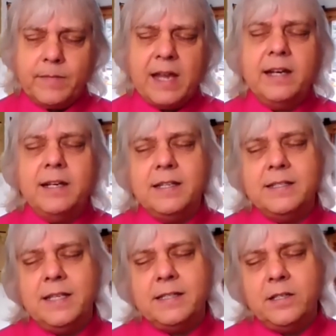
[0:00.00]
And it is
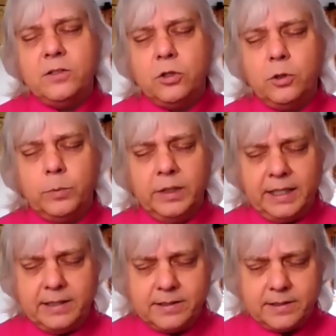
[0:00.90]
easy to
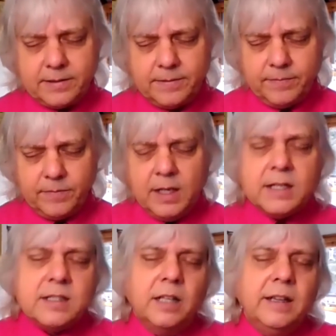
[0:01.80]
release,
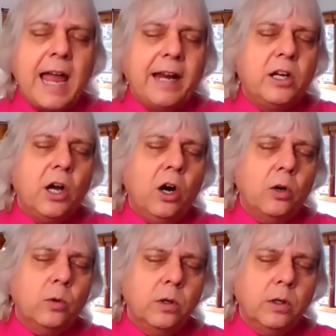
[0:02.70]
to let
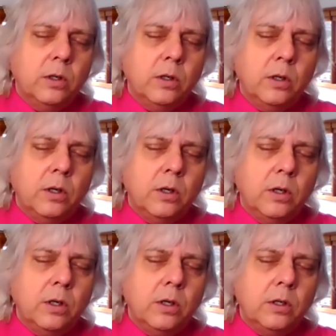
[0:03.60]
go,
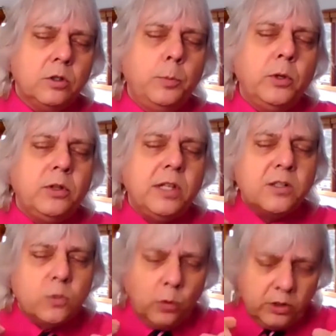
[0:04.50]
to put
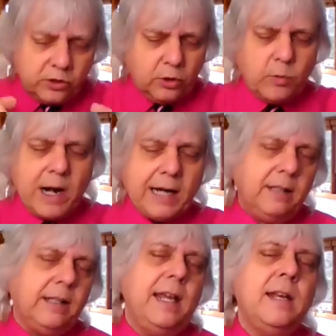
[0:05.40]
these words
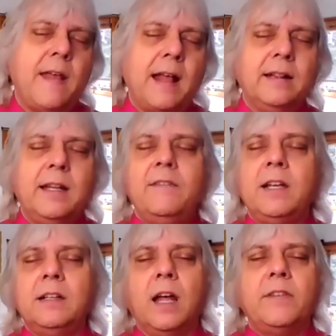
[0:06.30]
directly into that living,
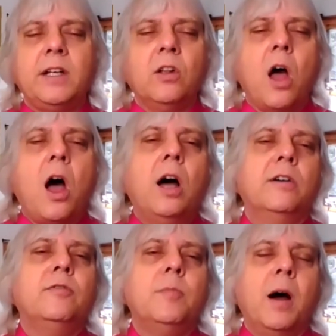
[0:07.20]
loving law
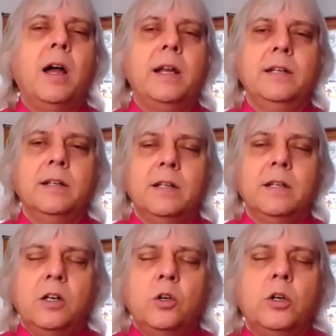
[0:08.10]
of mind,
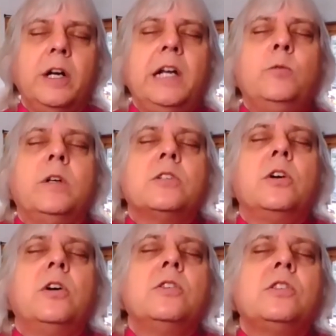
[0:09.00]
where it
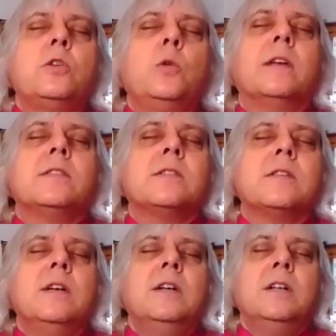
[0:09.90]
returns to
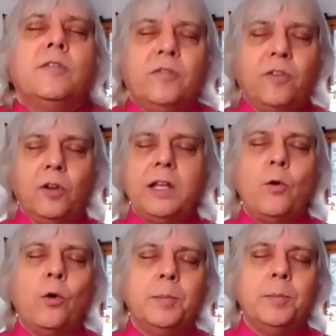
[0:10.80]
us fully
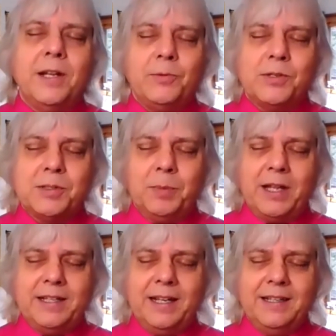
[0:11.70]
orbed and
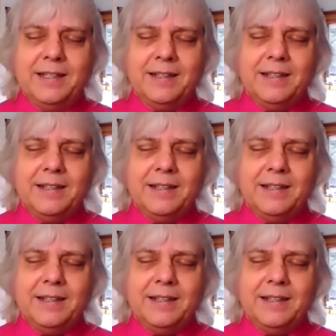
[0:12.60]
resplendent